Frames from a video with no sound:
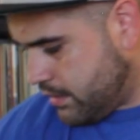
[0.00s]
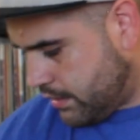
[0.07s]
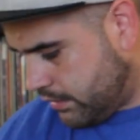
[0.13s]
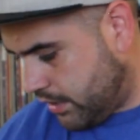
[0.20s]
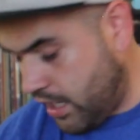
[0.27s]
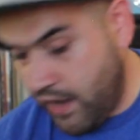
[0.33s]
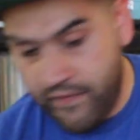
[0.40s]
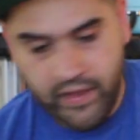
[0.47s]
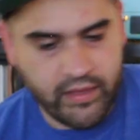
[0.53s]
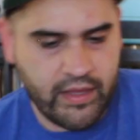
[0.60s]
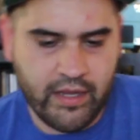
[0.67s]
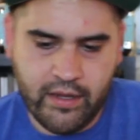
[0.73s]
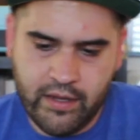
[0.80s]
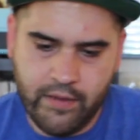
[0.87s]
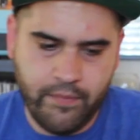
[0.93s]
Love that
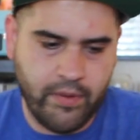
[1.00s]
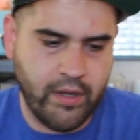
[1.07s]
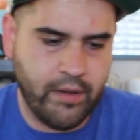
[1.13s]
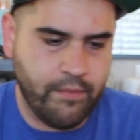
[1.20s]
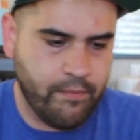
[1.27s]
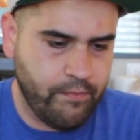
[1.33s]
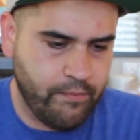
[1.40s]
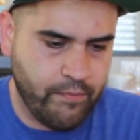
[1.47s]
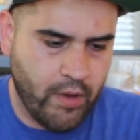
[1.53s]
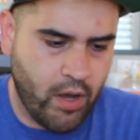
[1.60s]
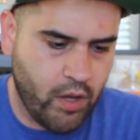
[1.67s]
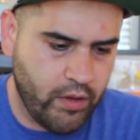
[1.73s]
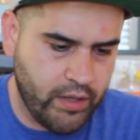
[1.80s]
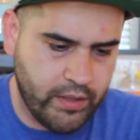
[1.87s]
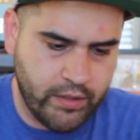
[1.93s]
he put
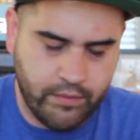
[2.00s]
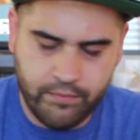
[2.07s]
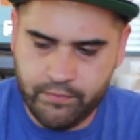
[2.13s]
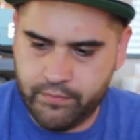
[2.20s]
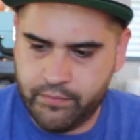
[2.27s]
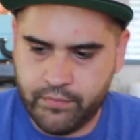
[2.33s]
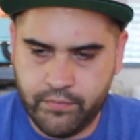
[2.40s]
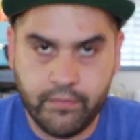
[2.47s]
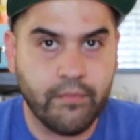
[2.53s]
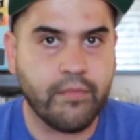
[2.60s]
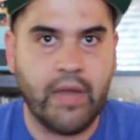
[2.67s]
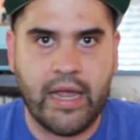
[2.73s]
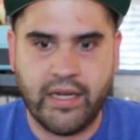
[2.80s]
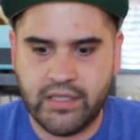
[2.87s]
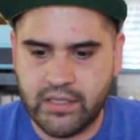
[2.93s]
all in
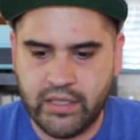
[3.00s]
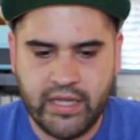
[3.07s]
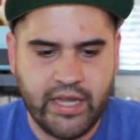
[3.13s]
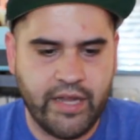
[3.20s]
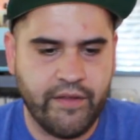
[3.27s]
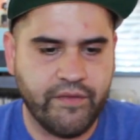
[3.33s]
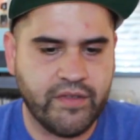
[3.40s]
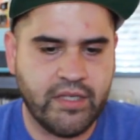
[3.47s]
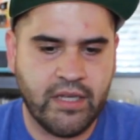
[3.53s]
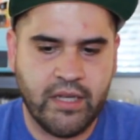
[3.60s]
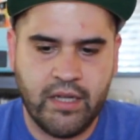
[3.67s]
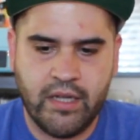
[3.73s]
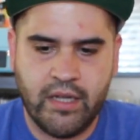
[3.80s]
like sleeves.